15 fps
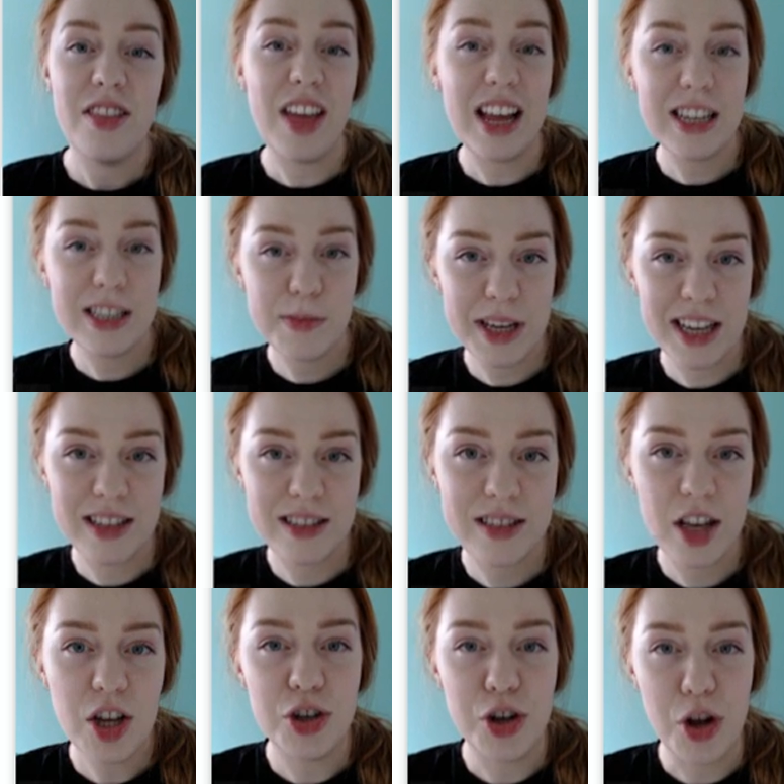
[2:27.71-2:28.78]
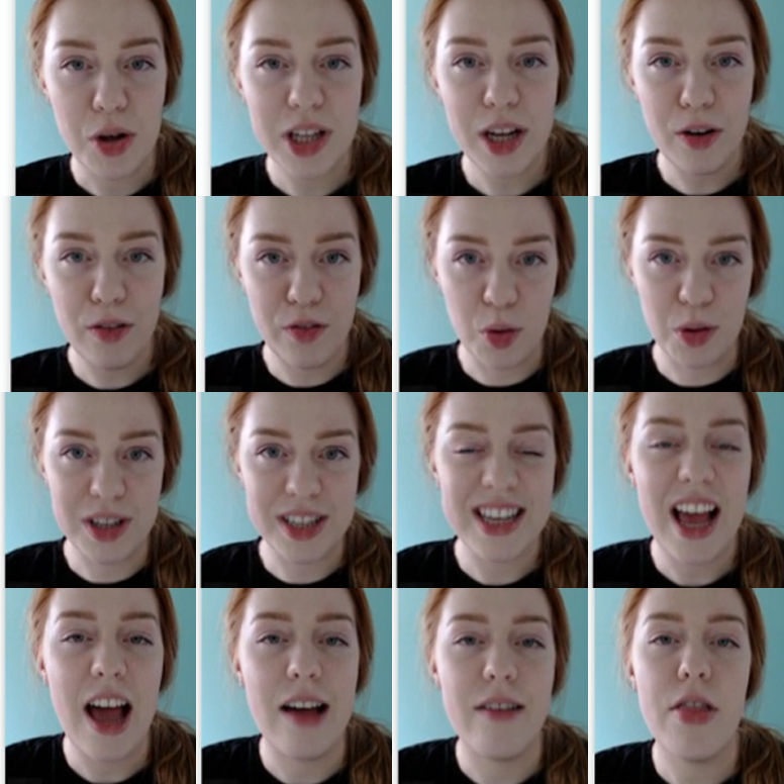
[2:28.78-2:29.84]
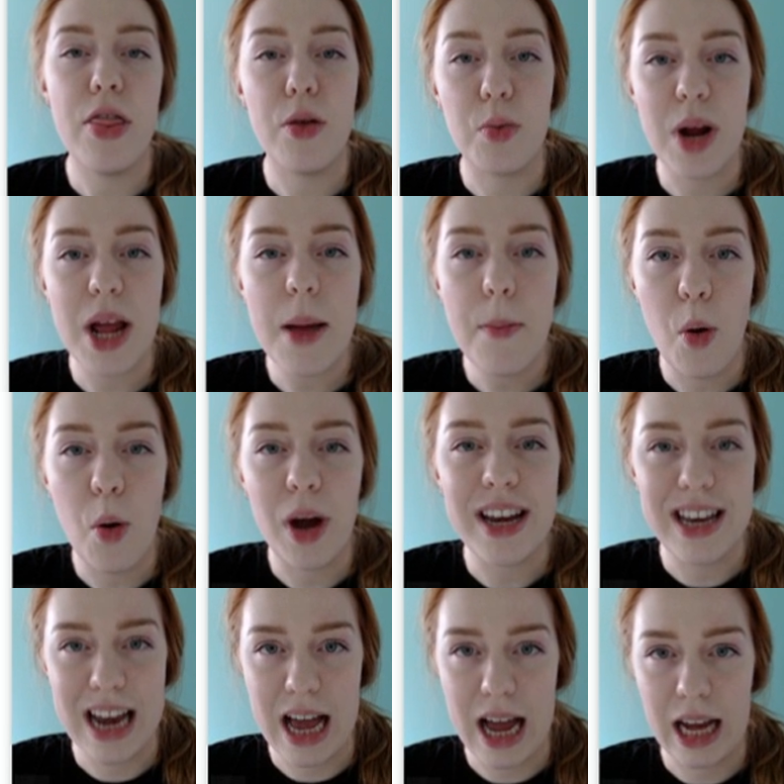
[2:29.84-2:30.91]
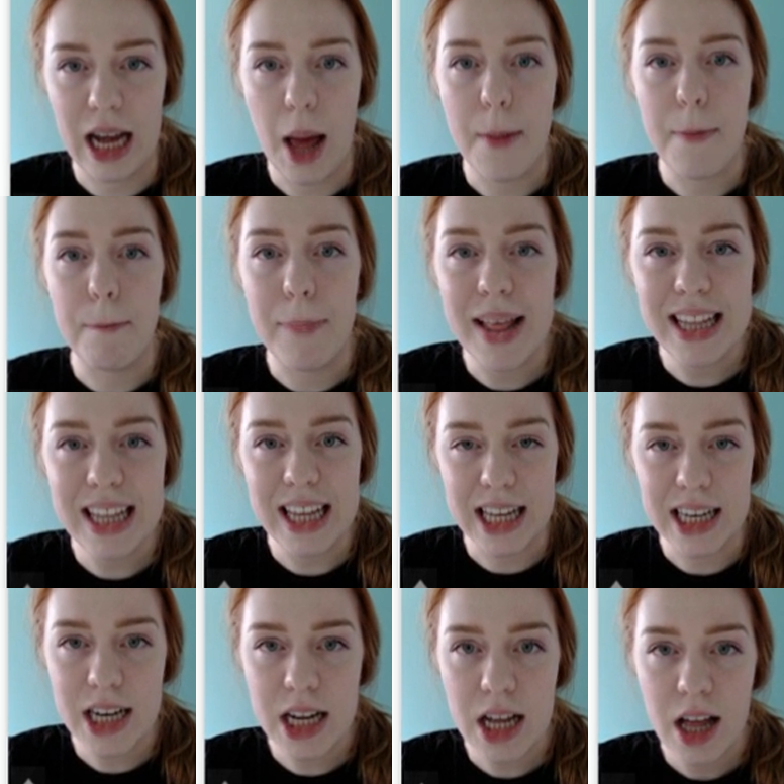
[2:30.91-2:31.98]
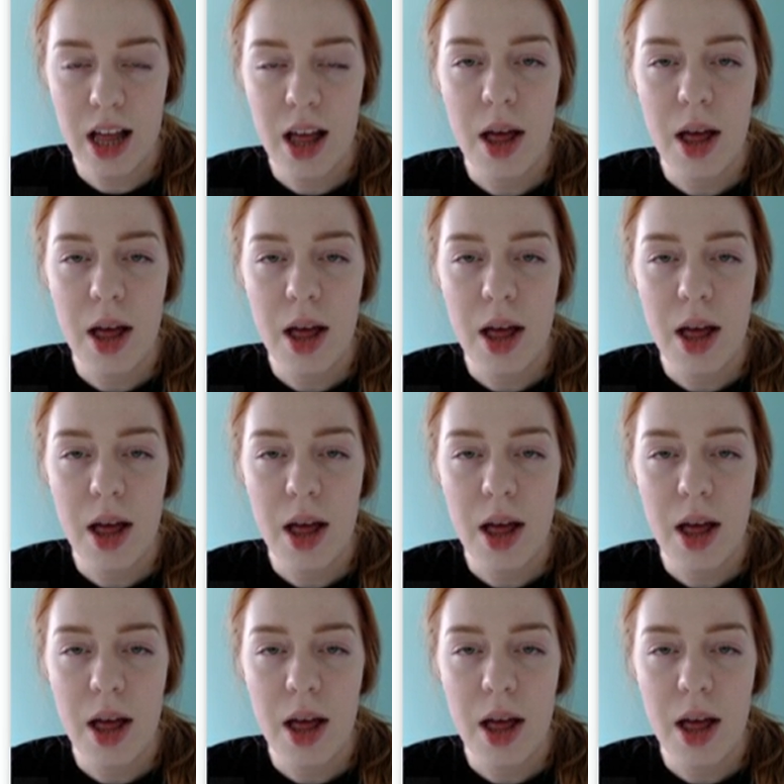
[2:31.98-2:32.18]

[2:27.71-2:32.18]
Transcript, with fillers: That is because nuclear fuels have 3.9 million